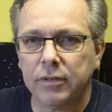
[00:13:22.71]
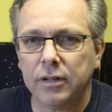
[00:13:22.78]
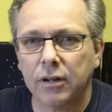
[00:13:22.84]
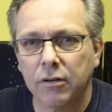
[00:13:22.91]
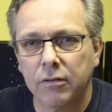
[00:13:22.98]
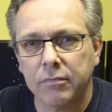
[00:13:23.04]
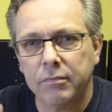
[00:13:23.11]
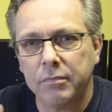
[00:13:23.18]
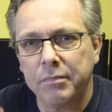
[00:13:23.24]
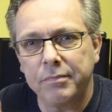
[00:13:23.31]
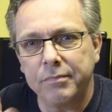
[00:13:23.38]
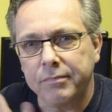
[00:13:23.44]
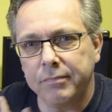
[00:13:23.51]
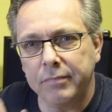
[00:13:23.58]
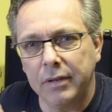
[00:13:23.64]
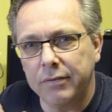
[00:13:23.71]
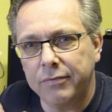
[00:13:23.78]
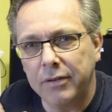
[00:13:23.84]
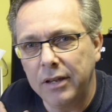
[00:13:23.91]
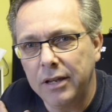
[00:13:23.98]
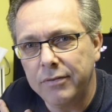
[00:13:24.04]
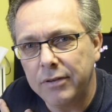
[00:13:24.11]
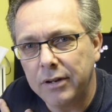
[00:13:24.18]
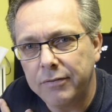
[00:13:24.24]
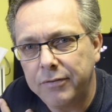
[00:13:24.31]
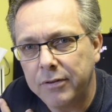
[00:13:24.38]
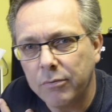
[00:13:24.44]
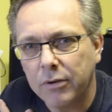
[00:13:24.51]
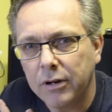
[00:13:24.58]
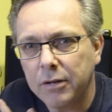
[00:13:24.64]
even
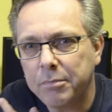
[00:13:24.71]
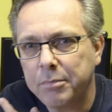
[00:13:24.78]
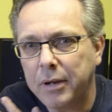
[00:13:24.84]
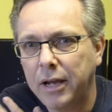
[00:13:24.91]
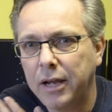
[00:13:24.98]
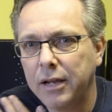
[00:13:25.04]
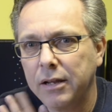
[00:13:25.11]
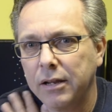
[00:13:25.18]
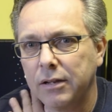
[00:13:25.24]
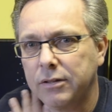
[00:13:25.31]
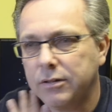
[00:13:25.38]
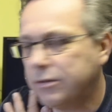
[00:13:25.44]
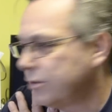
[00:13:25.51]
if you want to pay